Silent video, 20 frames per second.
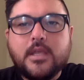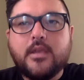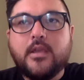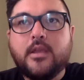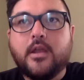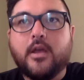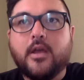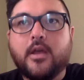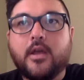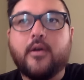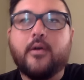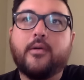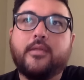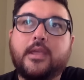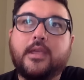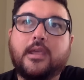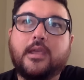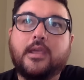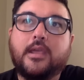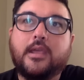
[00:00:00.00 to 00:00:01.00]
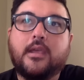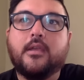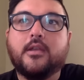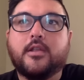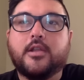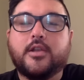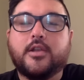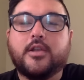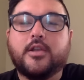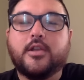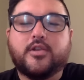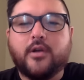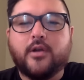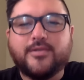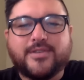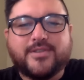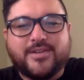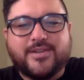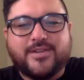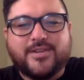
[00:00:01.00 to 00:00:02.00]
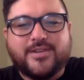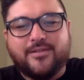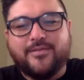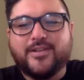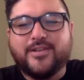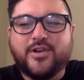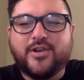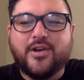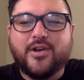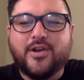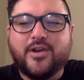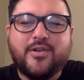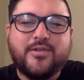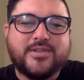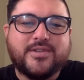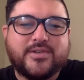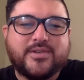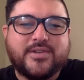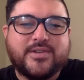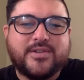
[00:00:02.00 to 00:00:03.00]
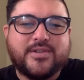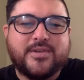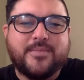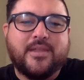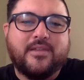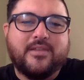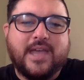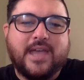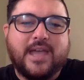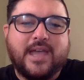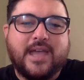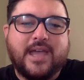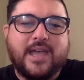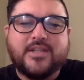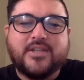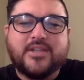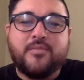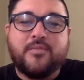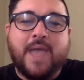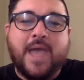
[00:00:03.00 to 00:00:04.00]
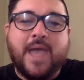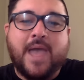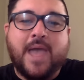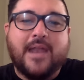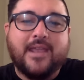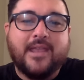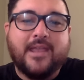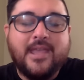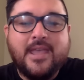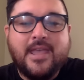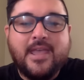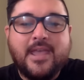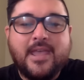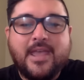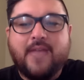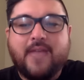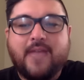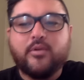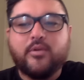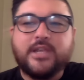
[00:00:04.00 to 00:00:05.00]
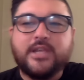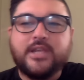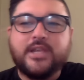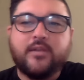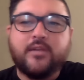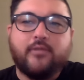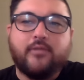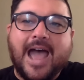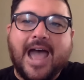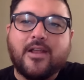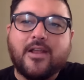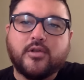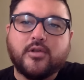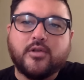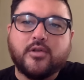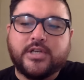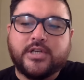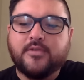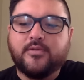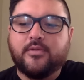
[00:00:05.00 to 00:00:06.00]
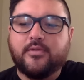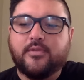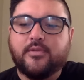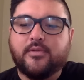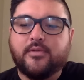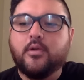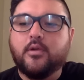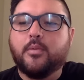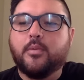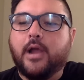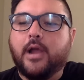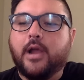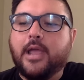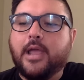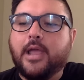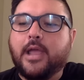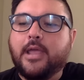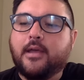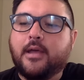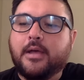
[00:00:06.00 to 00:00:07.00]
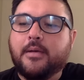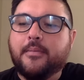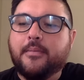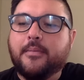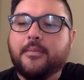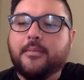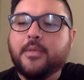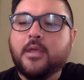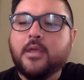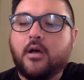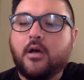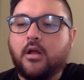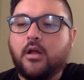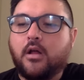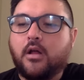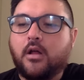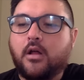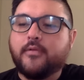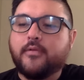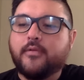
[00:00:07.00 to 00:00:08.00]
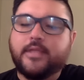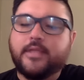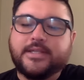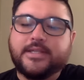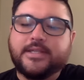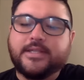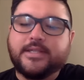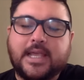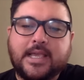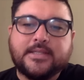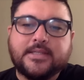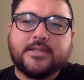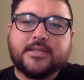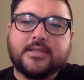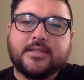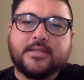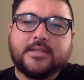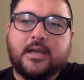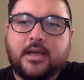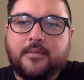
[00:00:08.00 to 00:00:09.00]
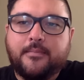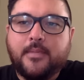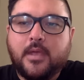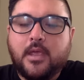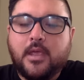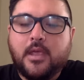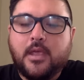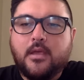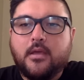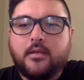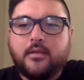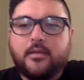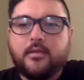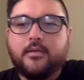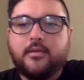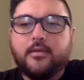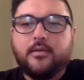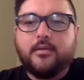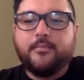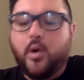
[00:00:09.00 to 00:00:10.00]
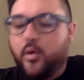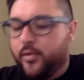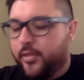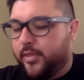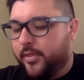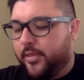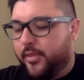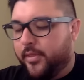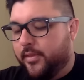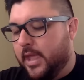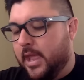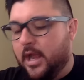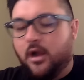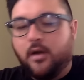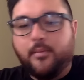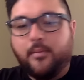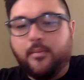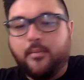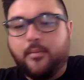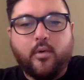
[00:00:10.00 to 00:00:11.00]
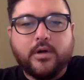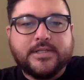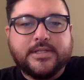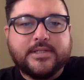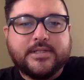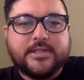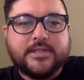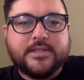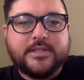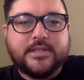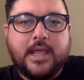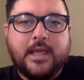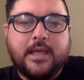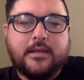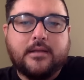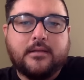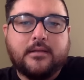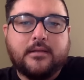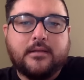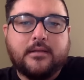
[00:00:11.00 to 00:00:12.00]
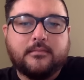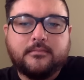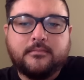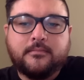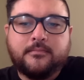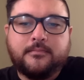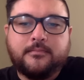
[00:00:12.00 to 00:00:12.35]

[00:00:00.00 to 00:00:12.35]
the drones or something like that. It's dramatic, and we're seeing radical change with Uber, right? All over the states, both airports and